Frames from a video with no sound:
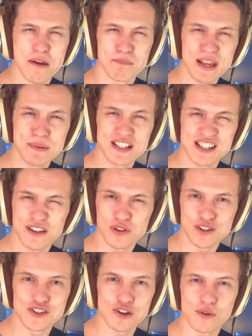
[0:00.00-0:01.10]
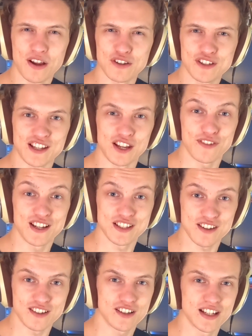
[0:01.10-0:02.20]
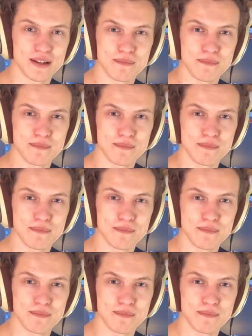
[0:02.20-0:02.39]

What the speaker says: maybe see if you can do it without looking at your fingers like I